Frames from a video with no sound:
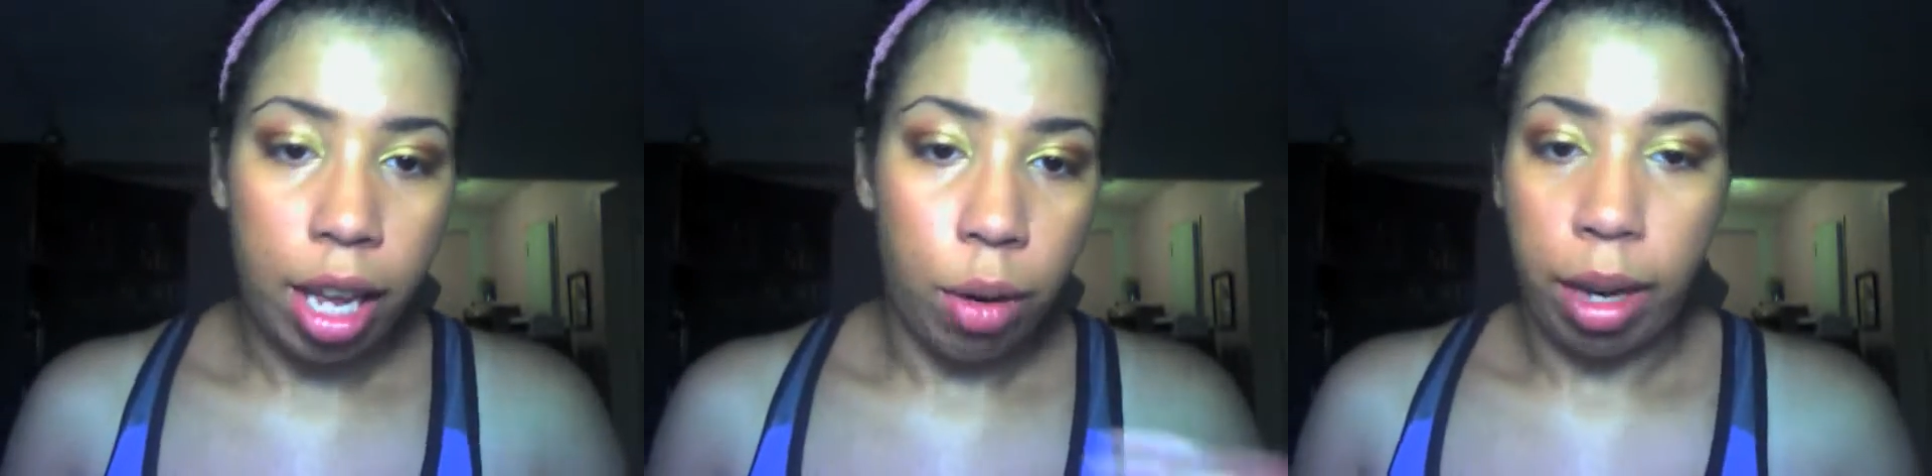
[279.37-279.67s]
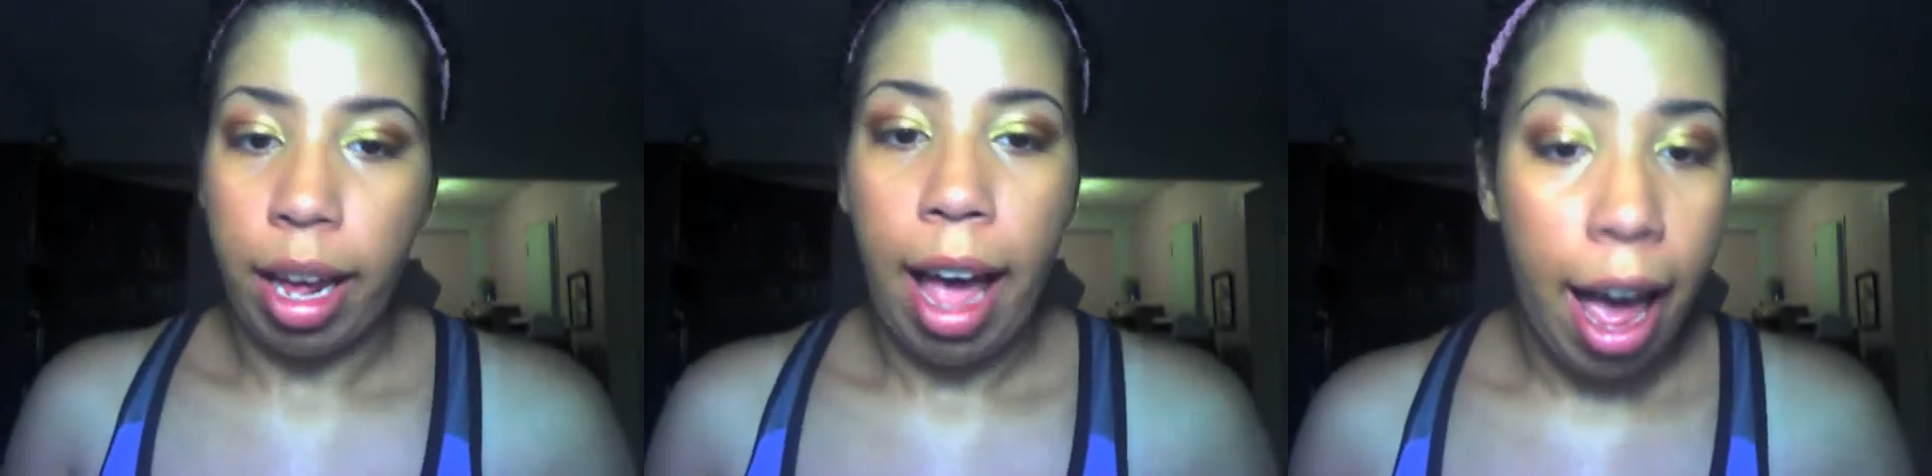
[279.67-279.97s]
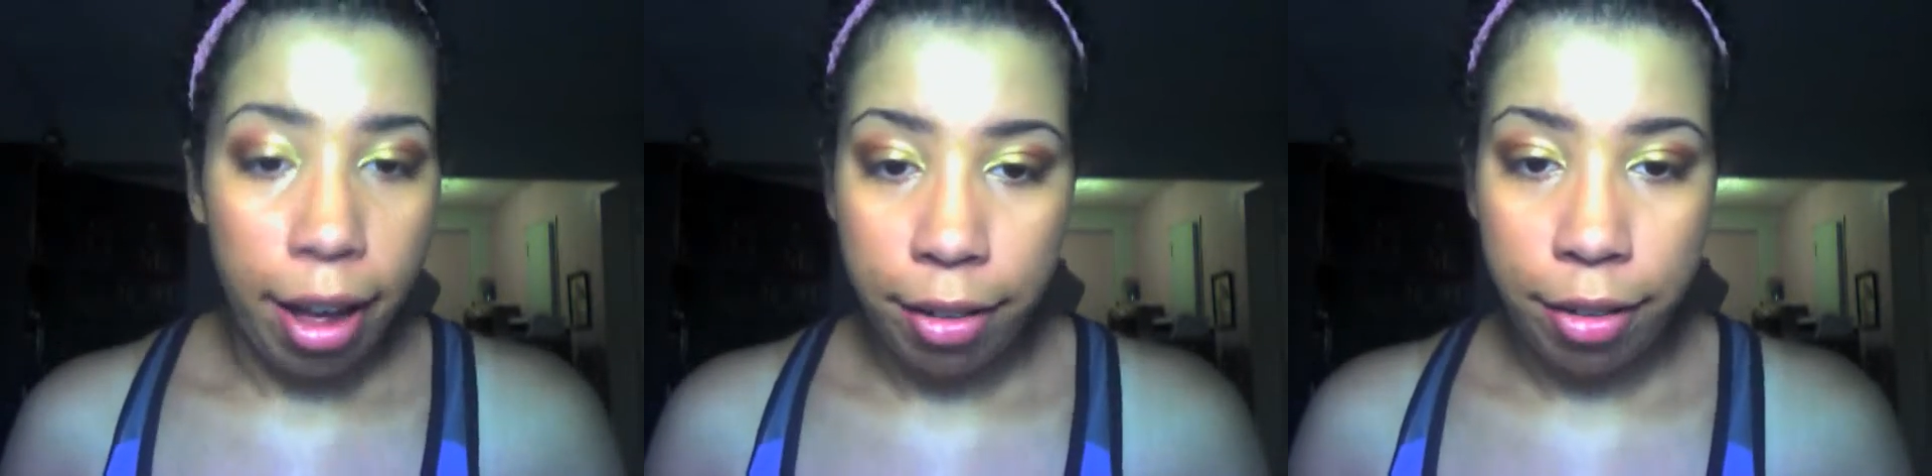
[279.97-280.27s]
I don't really
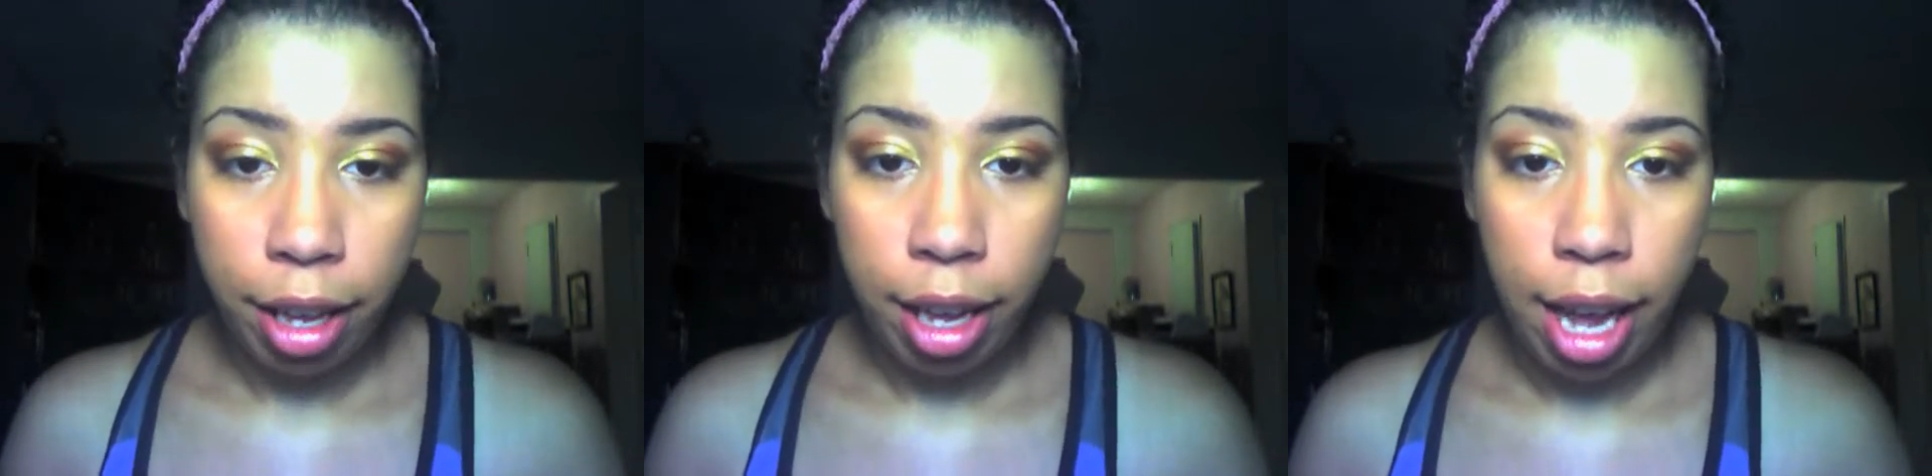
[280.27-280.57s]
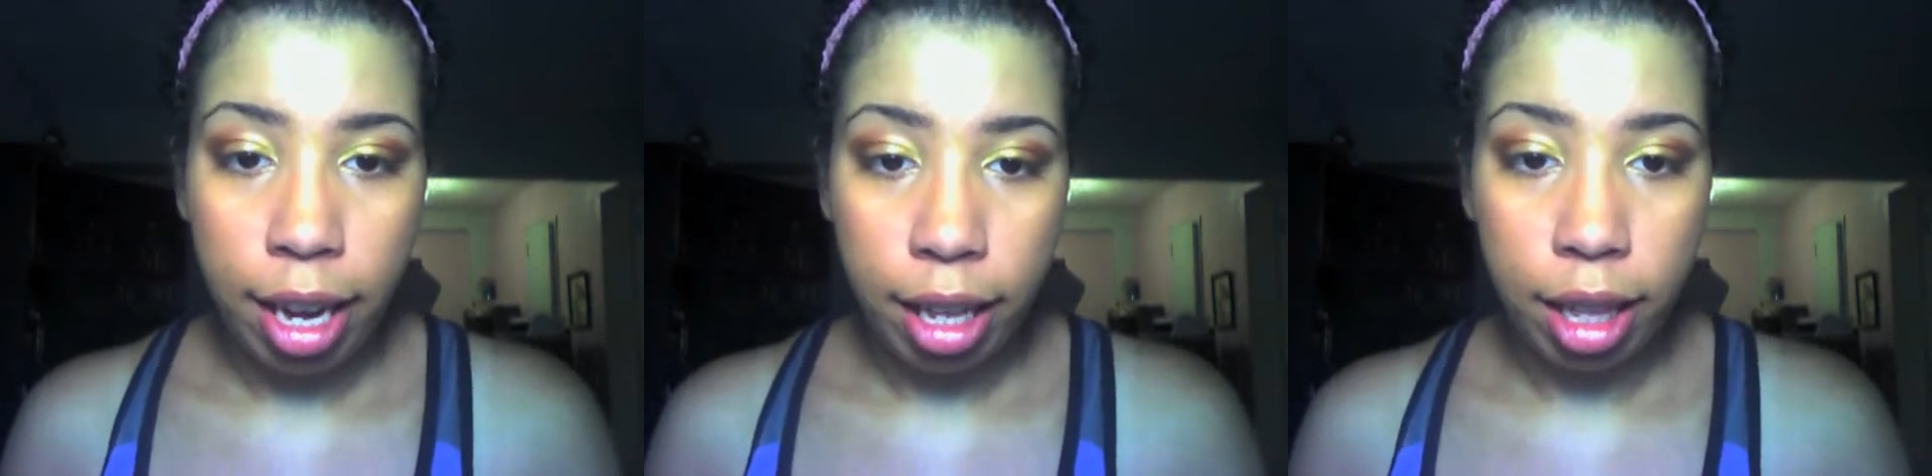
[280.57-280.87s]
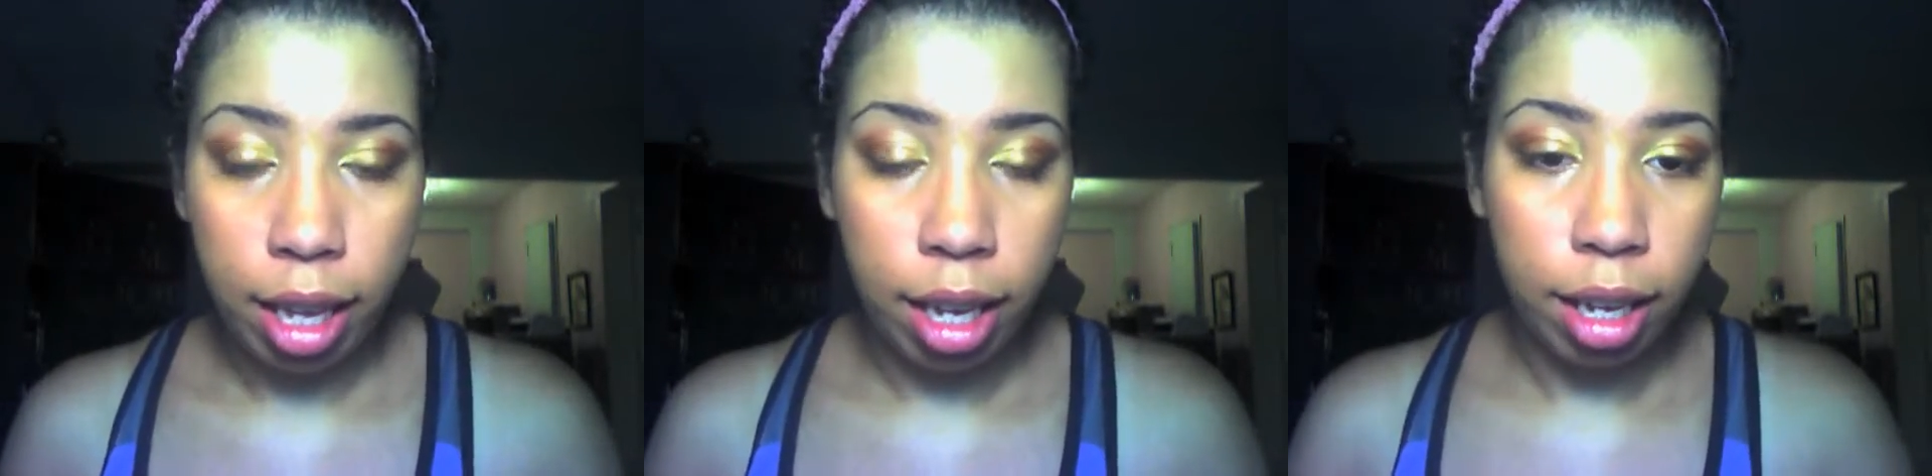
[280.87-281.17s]
have
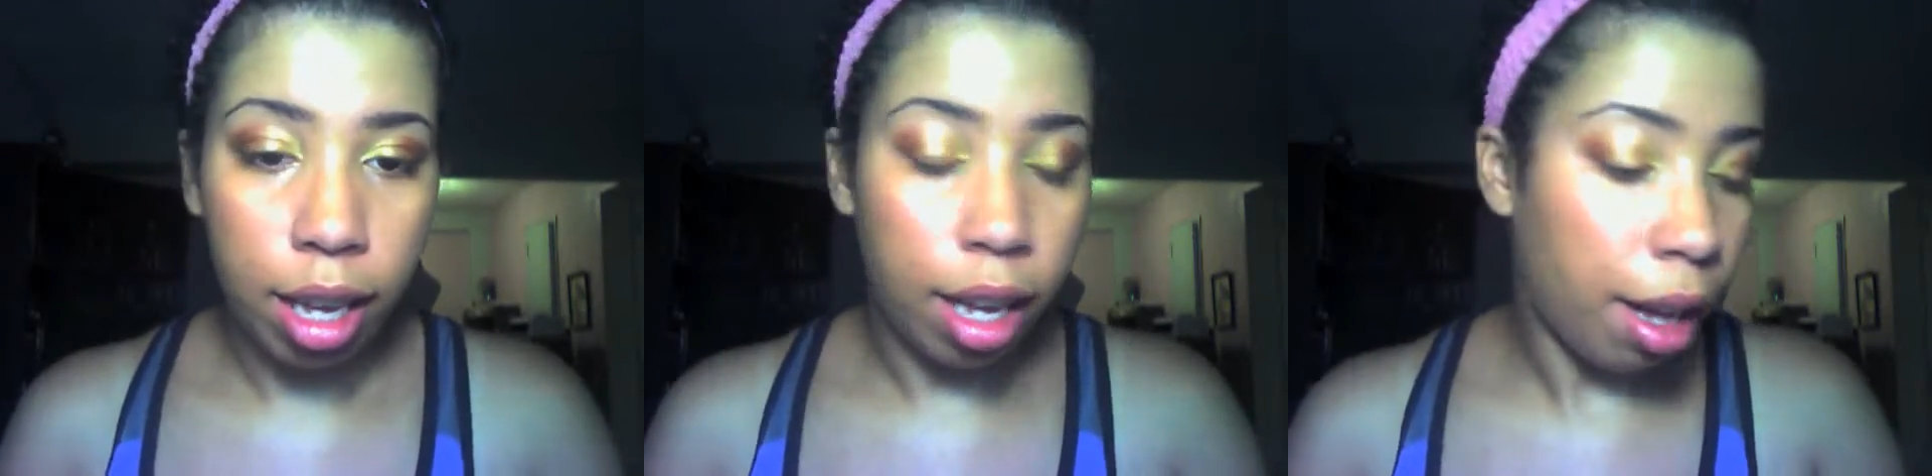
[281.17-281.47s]
anything.